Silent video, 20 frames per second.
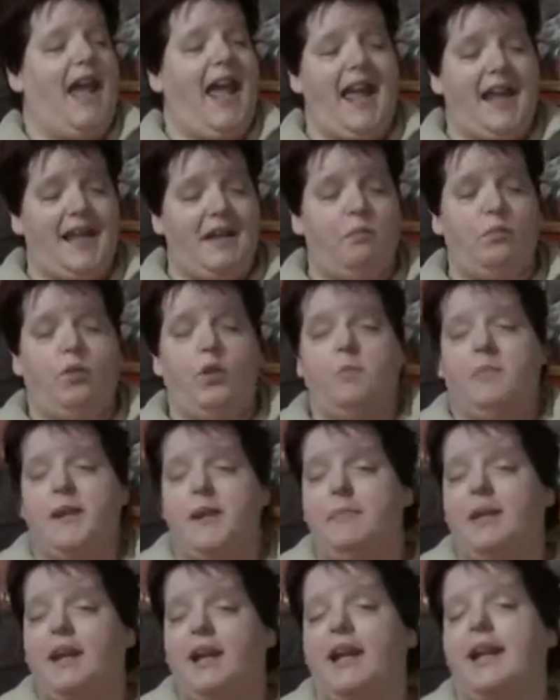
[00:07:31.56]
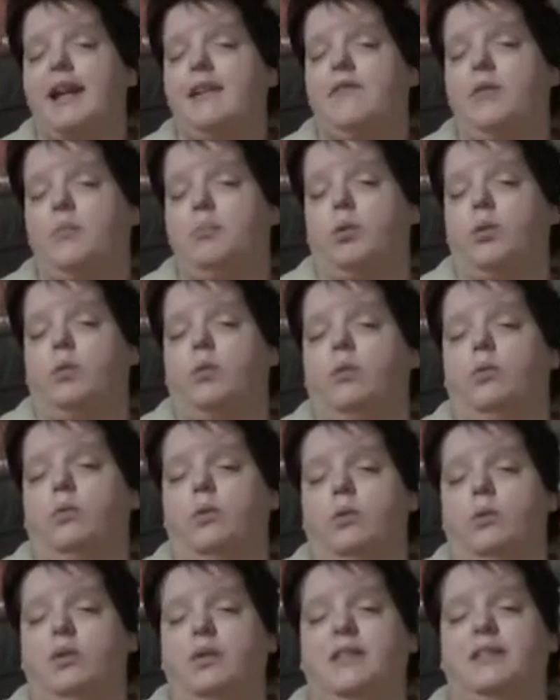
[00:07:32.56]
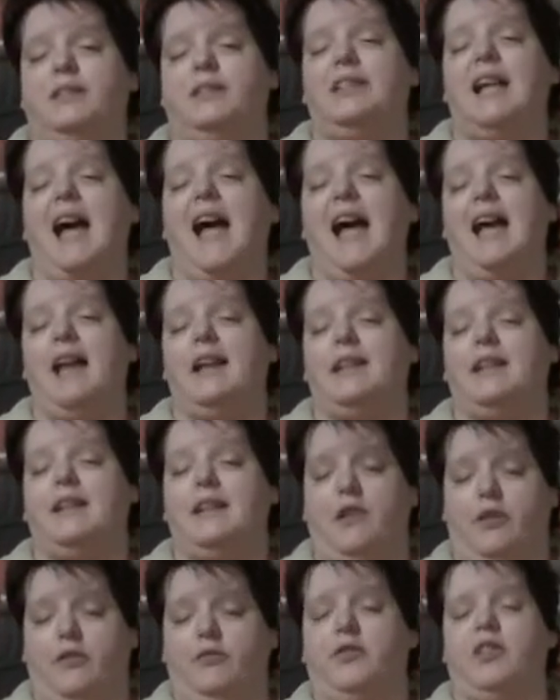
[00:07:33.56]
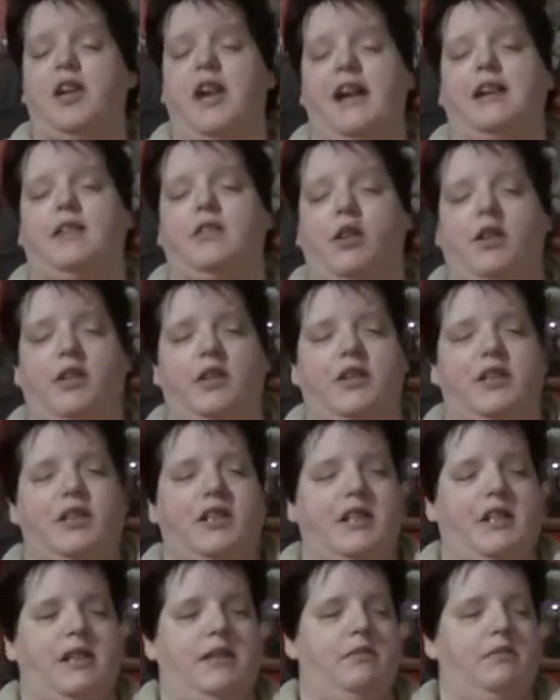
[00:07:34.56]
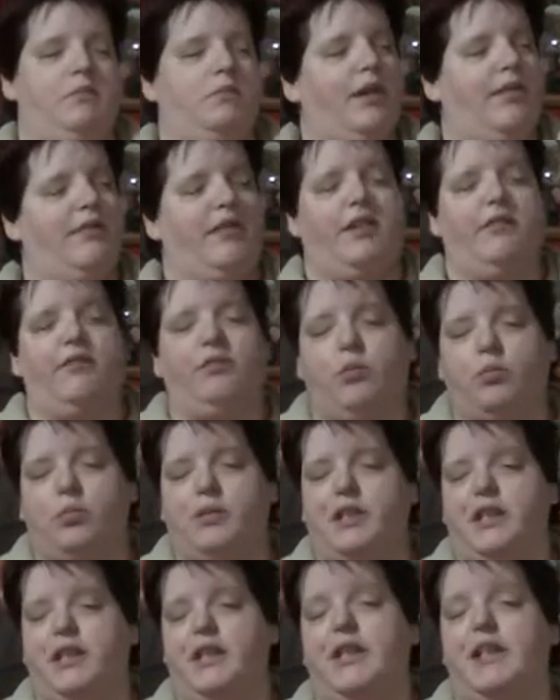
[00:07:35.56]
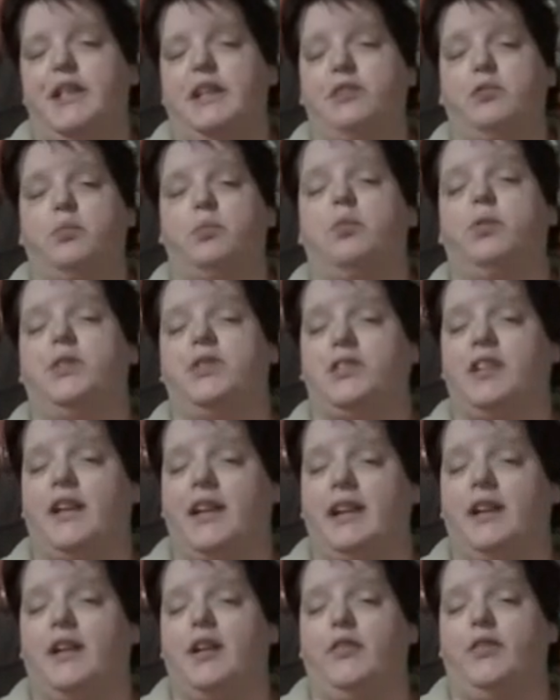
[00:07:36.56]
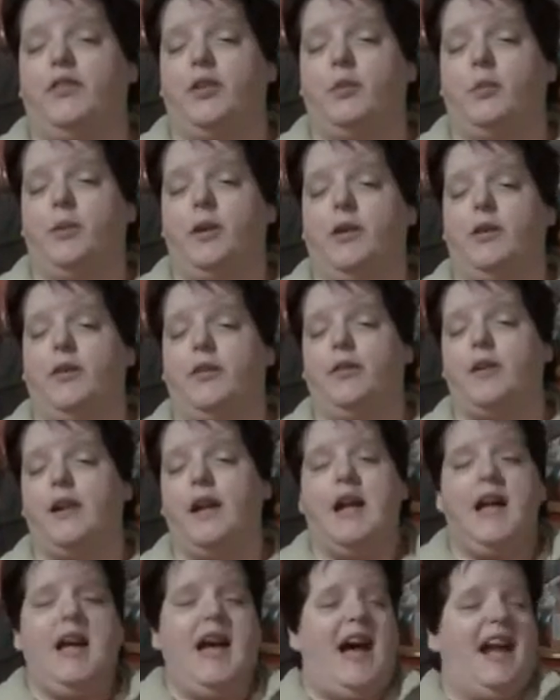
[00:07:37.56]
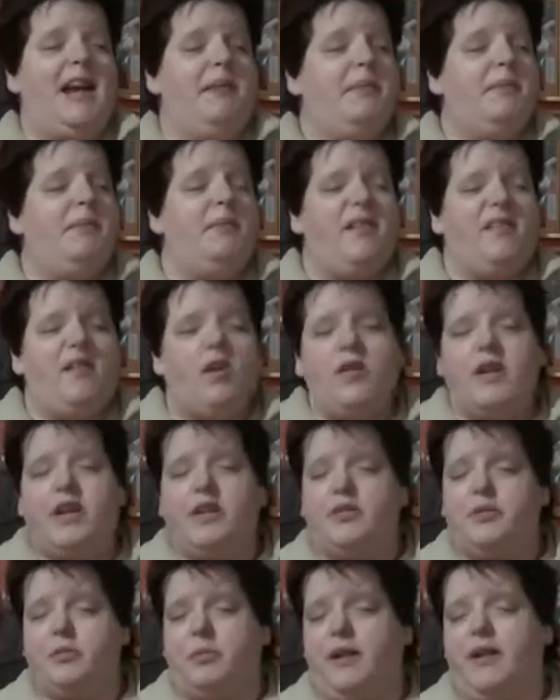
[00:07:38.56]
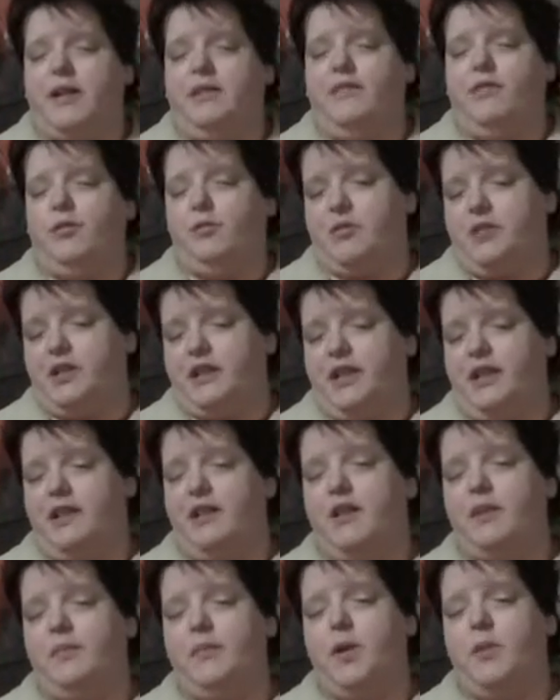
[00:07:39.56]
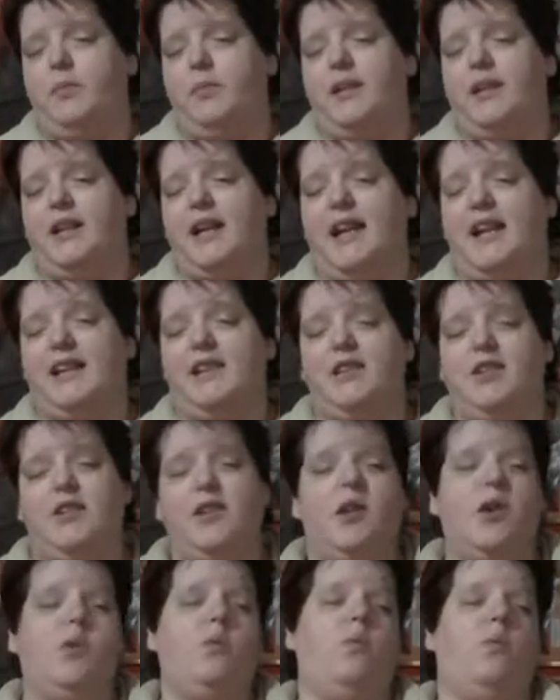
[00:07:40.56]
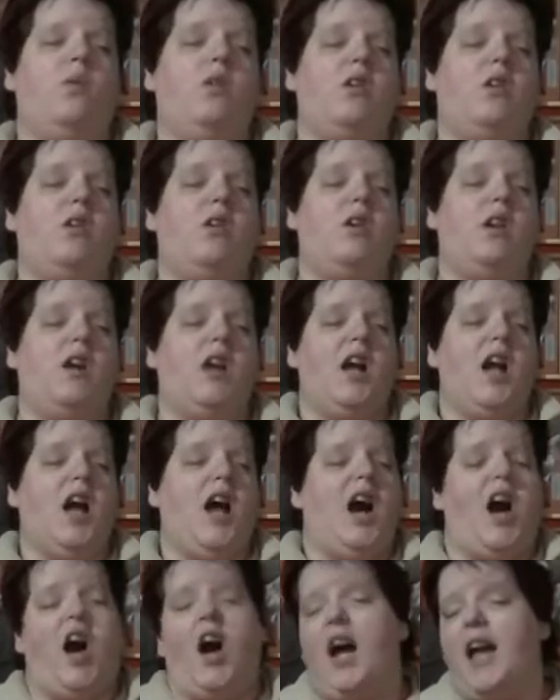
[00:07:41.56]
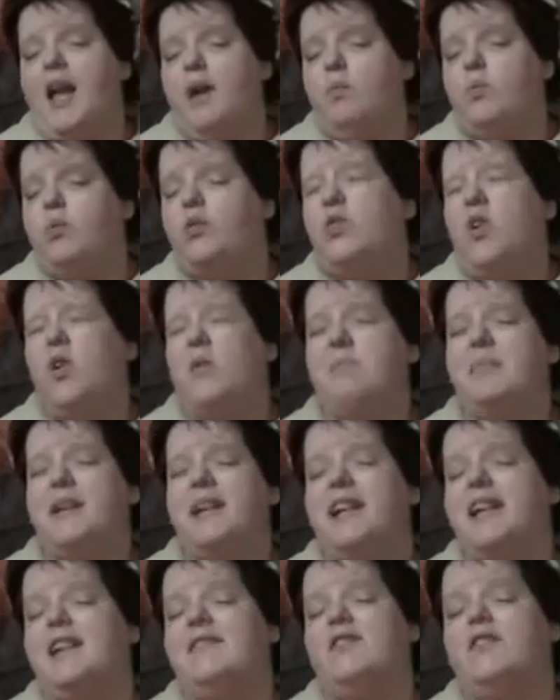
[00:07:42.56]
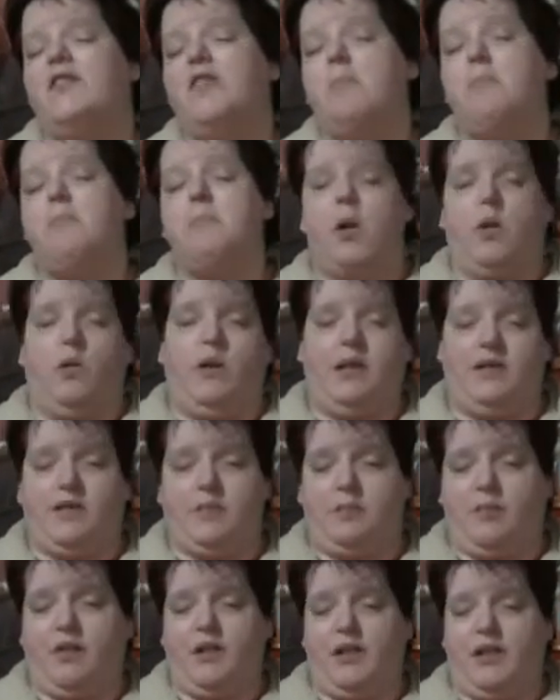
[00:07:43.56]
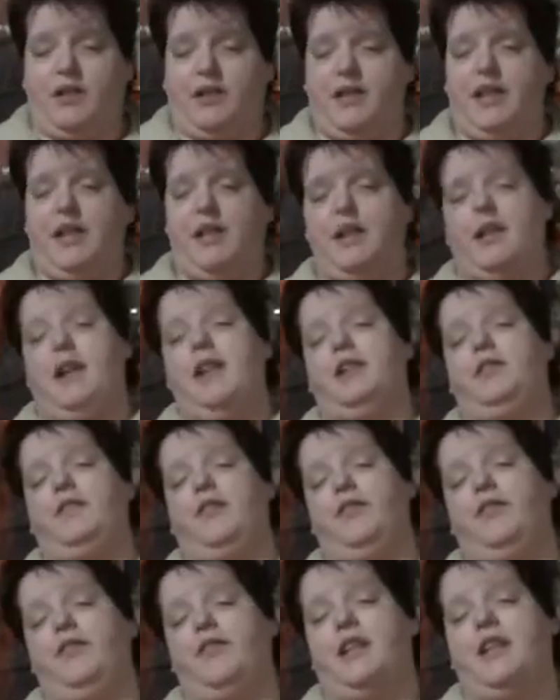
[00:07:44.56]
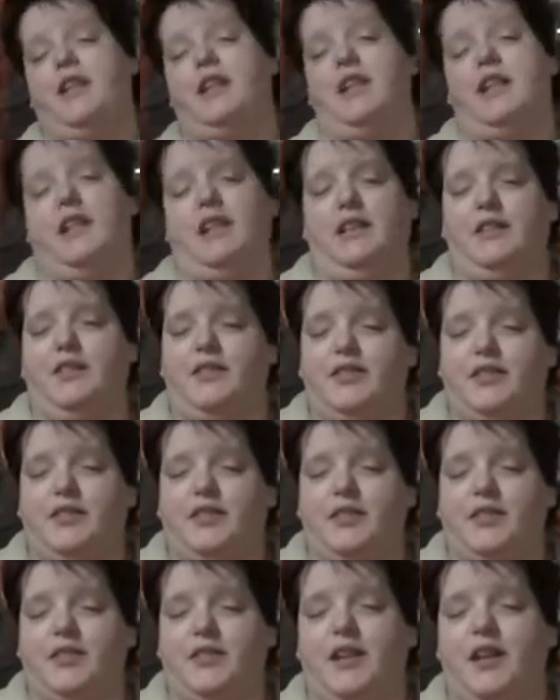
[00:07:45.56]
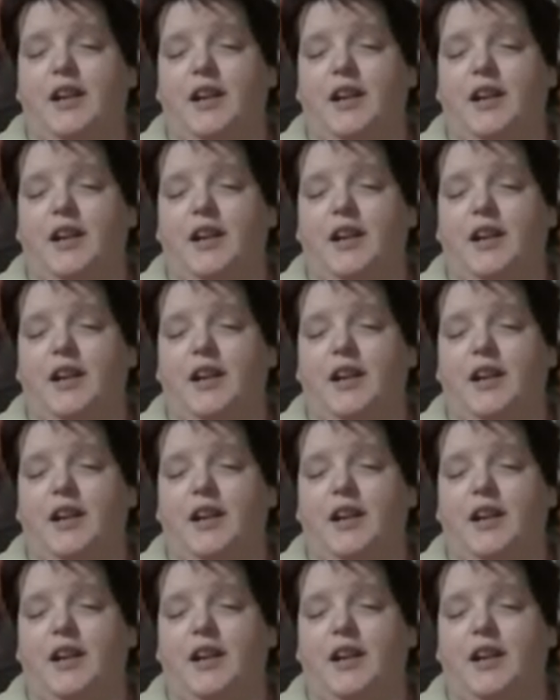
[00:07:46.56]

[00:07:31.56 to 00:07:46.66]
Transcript: it would be believable that, you know, technology within 40 years would take over the world. And I mean, we're only at 2014 at the moment, and you know what? I would not be even remotely surprised that in the next 15 years,